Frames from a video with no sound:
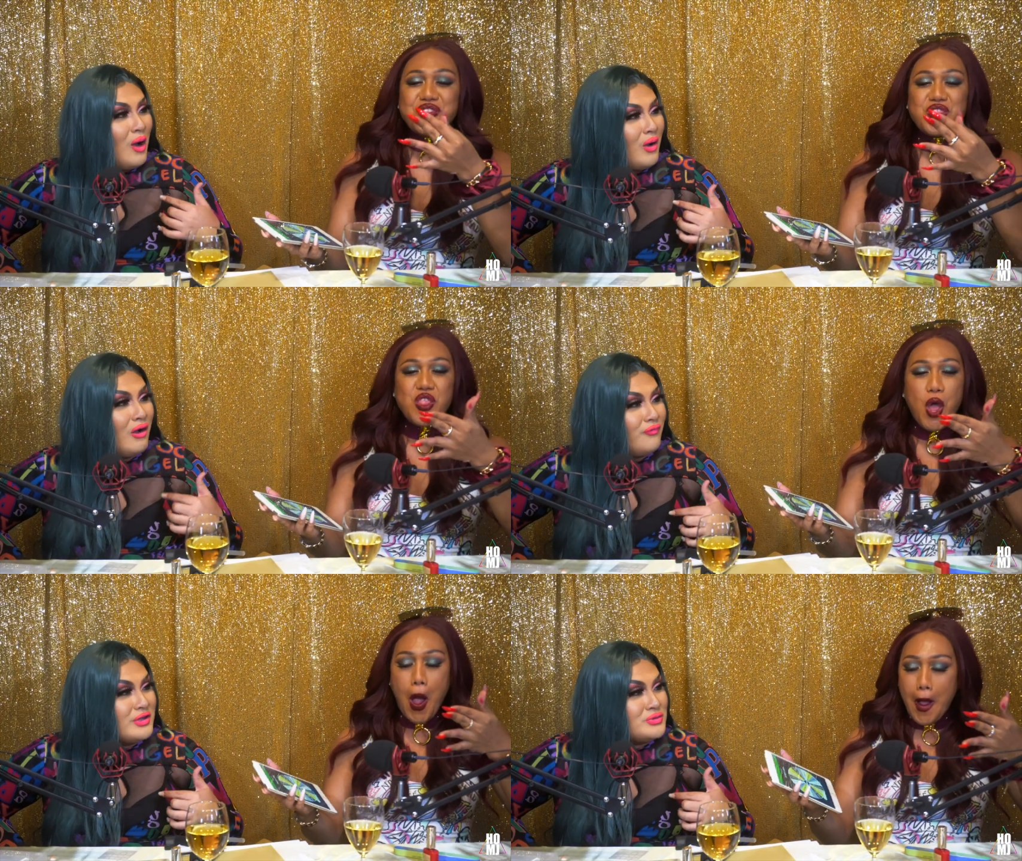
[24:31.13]
Speaker 1: our
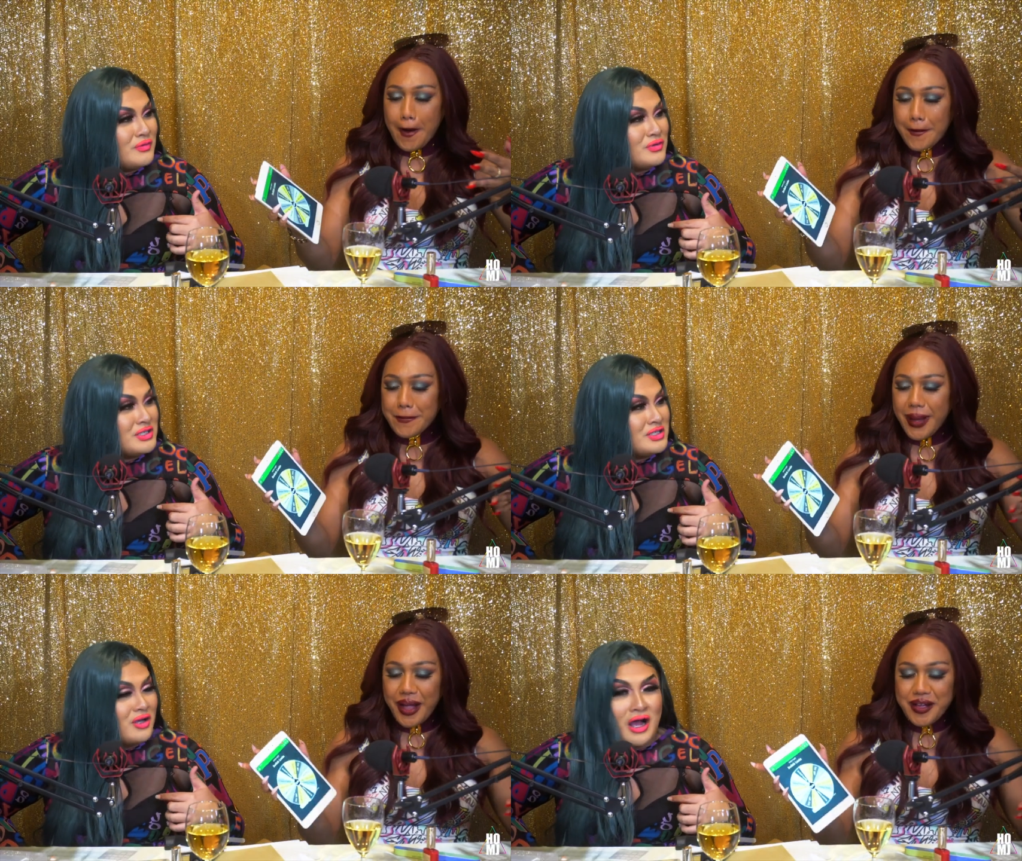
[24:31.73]
outfits, we have to
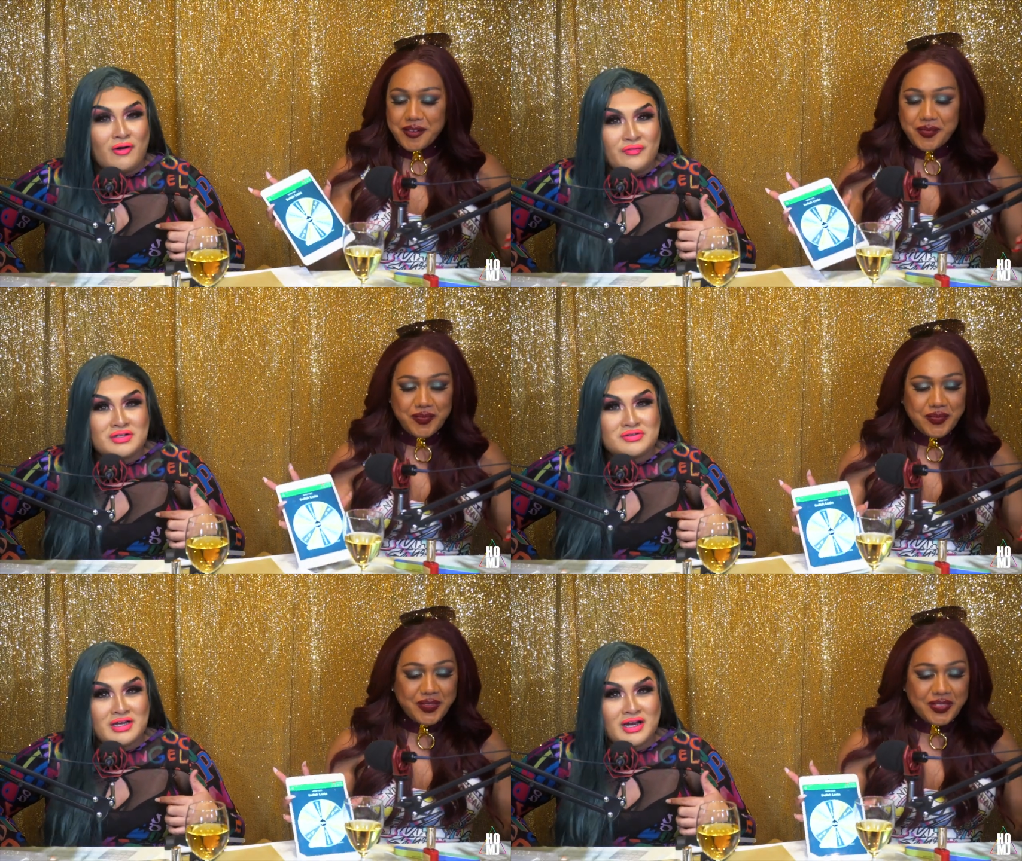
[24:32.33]
change our
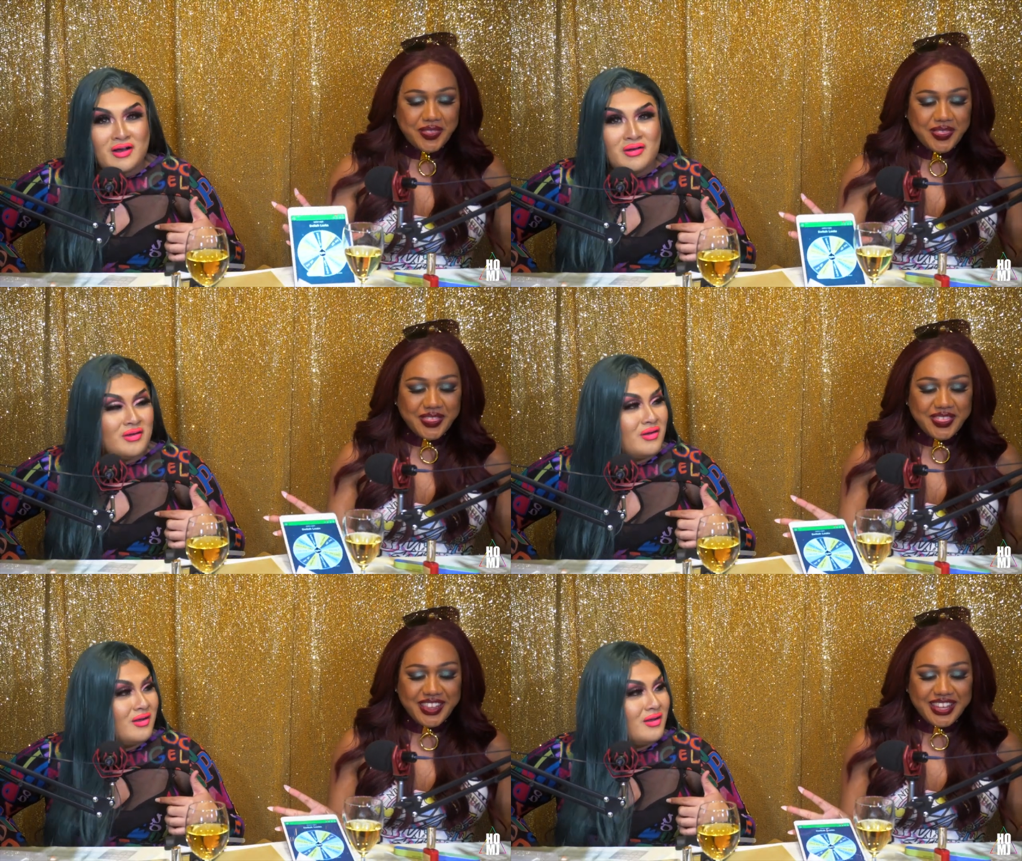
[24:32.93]
outfits right now.
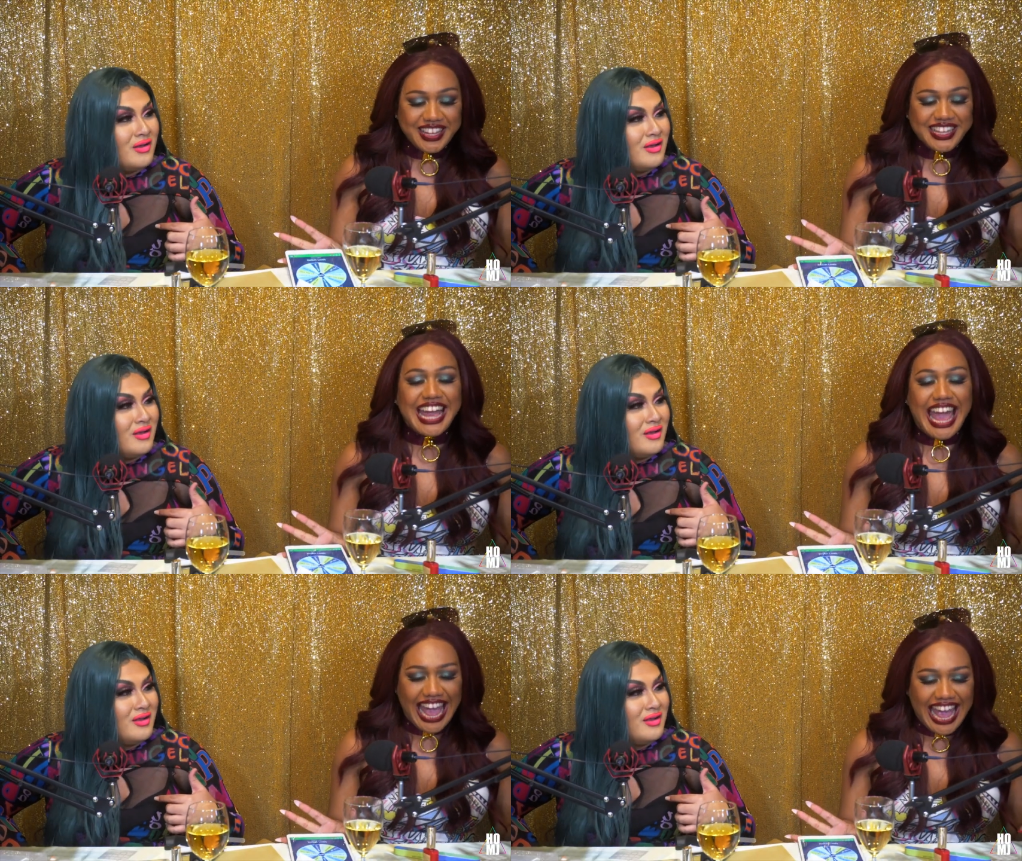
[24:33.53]

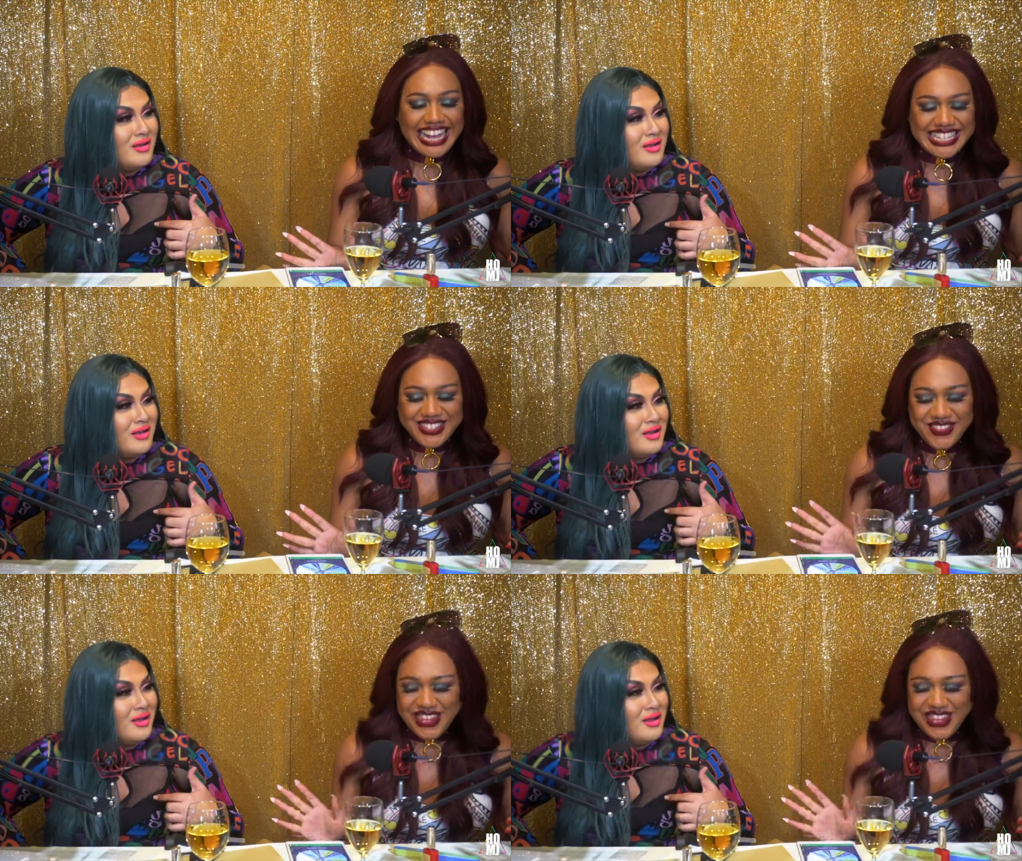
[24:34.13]
Speaker 2: Yes,